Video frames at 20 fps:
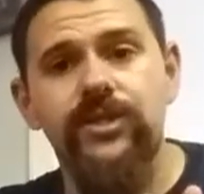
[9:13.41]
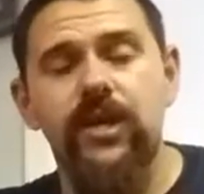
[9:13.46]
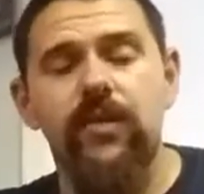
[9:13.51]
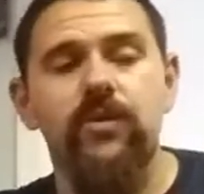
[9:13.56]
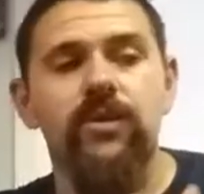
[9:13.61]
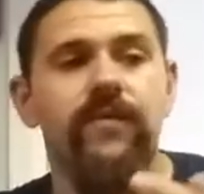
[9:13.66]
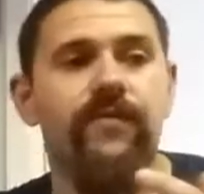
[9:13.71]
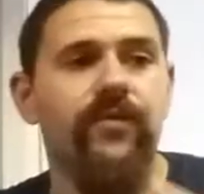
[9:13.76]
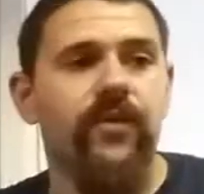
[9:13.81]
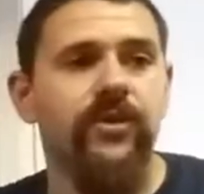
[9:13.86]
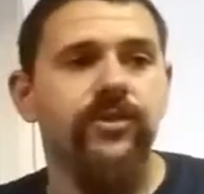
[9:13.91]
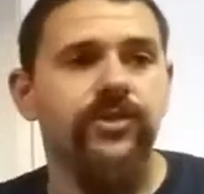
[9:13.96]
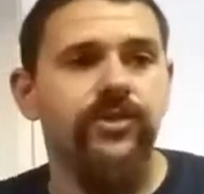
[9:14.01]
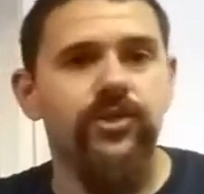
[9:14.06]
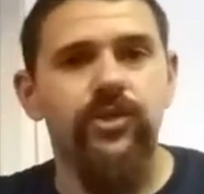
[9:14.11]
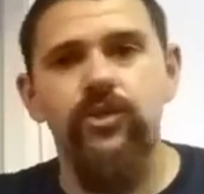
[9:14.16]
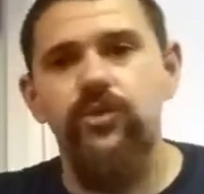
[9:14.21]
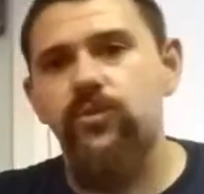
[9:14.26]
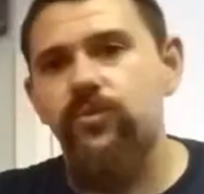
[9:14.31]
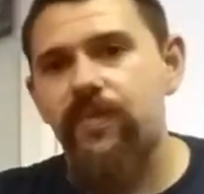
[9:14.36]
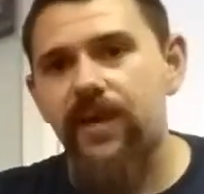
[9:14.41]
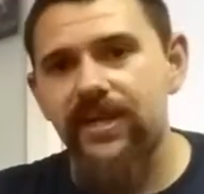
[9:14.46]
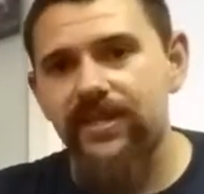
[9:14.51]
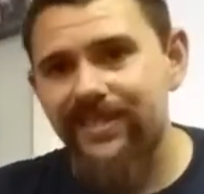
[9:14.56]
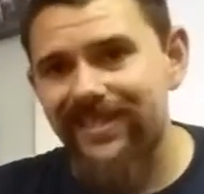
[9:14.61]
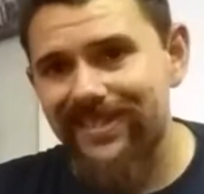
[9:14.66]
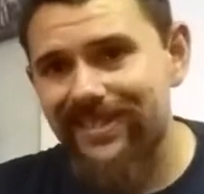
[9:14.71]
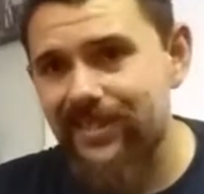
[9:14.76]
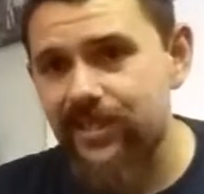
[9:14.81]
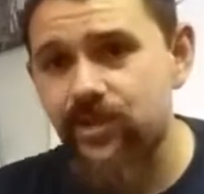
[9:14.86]
They were the first 2
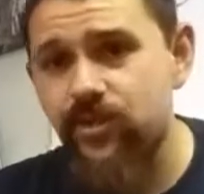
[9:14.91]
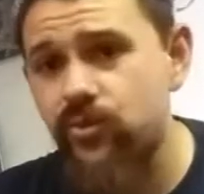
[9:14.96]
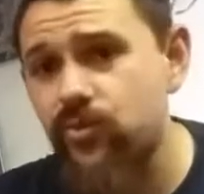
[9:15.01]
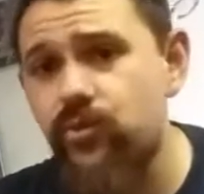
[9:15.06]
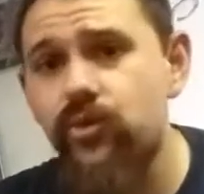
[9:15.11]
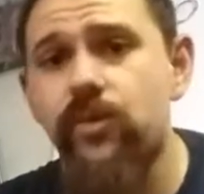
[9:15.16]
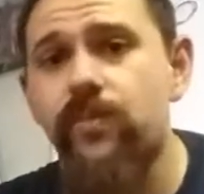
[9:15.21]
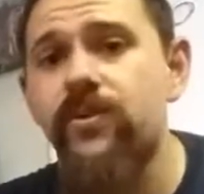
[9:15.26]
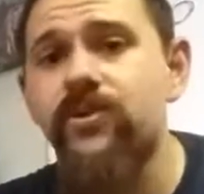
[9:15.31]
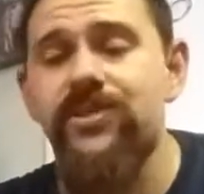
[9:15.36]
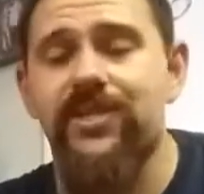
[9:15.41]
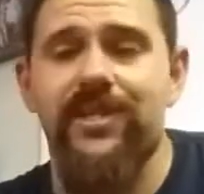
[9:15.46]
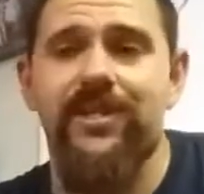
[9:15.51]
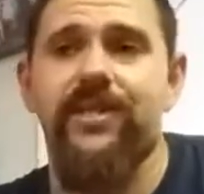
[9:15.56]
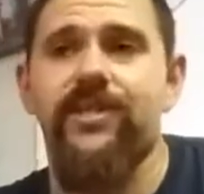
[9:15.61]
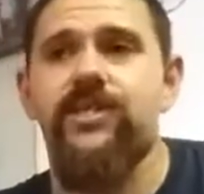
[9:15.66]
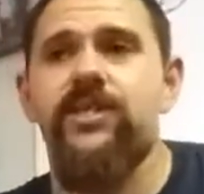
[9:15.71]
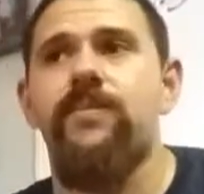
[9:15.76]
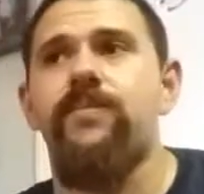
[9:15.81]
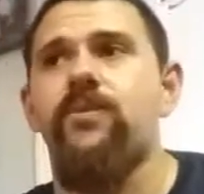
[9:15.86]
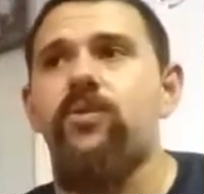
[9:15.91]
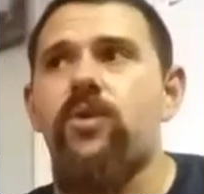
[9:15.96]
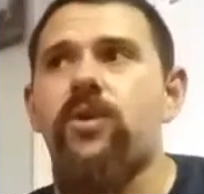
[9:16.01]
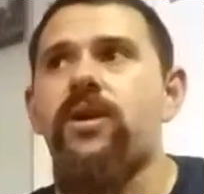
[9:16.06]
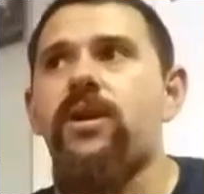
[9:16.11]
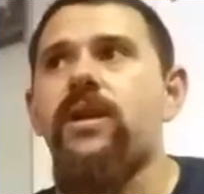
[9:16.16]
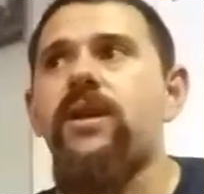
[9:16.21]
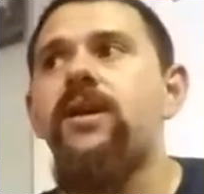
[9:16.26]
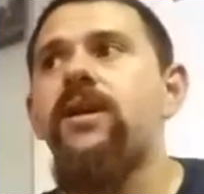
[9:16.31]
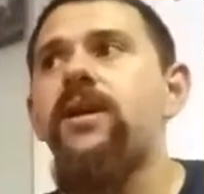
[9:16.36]
basically YouTubers in this
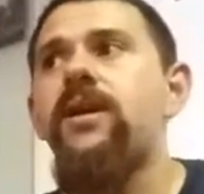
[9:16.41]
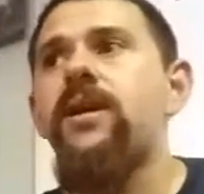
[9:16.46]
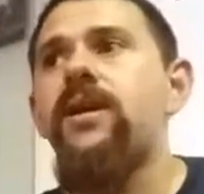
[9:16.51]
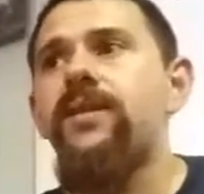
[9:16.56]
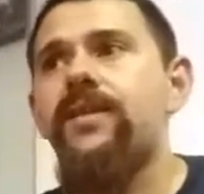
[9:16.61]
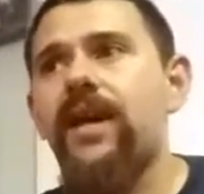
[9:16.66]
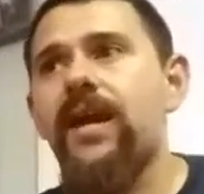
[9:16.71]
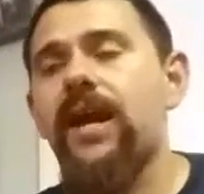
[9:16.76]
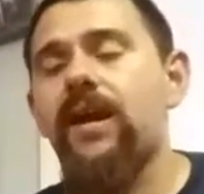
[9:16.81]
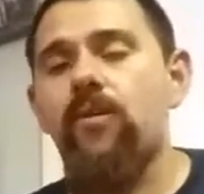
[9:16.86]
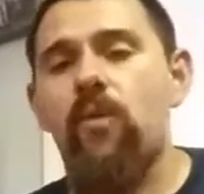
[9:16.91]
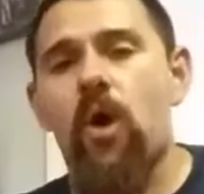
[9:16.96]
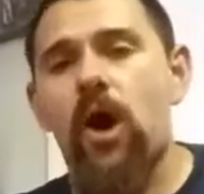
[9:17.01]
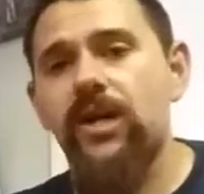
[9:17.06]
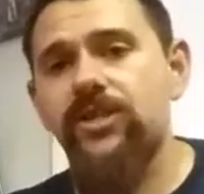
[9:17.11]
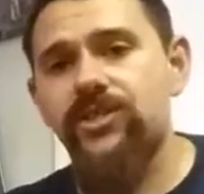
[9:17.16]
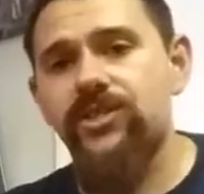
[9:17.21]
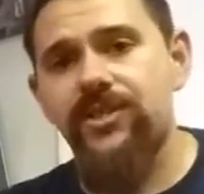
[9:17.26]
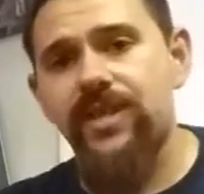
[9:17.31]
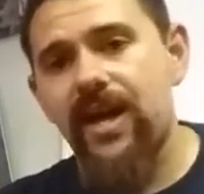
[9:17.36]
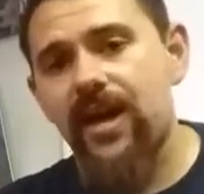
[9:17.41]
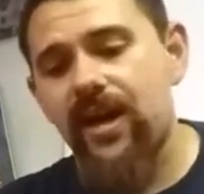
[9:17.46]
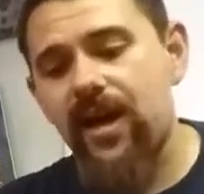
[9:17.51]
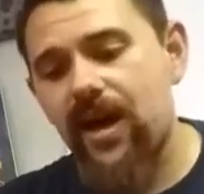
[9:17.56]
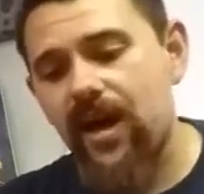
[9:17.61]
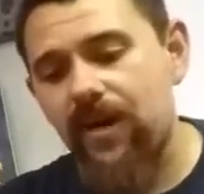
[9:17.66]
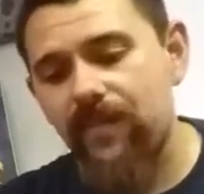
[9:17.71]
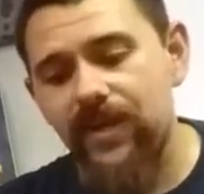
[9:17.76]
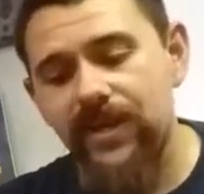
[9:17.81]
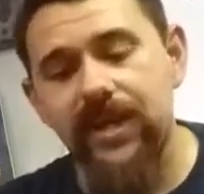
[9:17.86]
community that I watched,
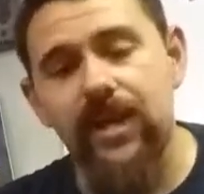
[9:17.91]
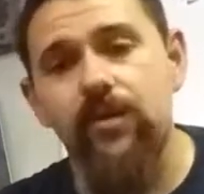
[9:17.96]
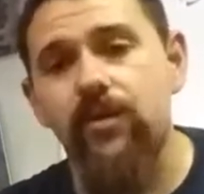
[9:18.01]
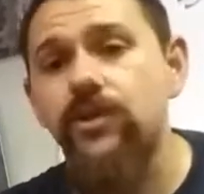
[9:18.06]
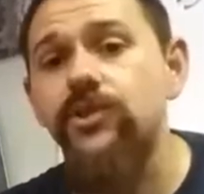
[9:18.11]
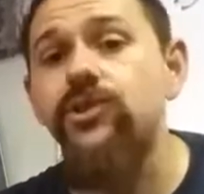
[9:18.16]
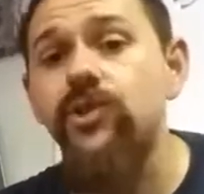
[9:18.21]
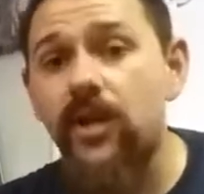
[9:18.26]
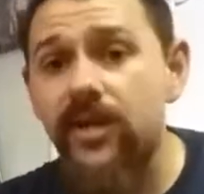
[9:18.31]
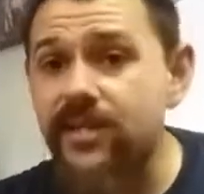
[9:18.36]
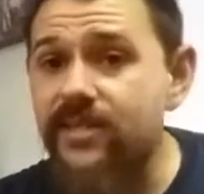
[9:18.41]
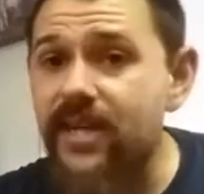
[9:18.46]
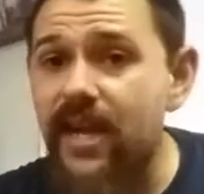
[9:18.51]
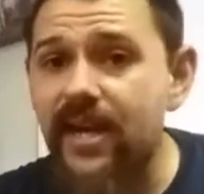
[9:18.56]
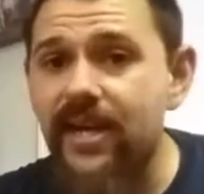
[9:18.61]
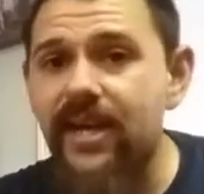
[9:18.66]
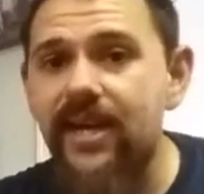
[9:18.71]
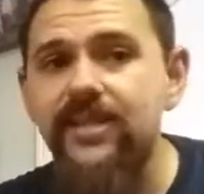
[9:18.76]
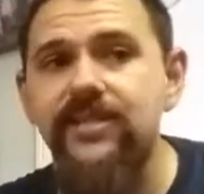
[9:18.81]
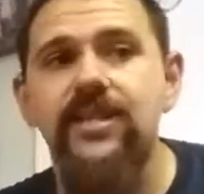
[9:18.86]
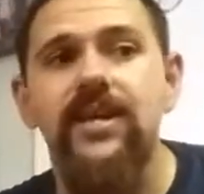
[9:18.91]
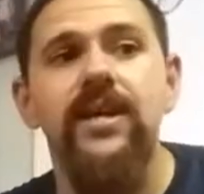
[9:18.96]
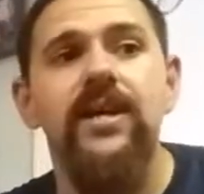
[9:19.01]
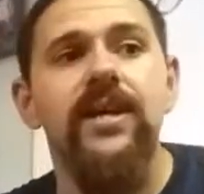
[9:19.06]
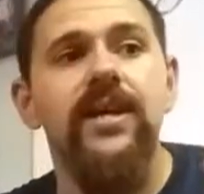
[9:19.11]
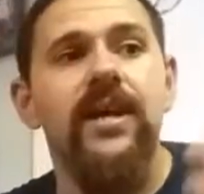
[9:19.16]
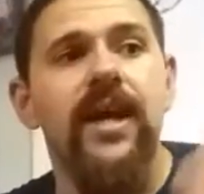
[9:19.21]
and they were Johnny Tellez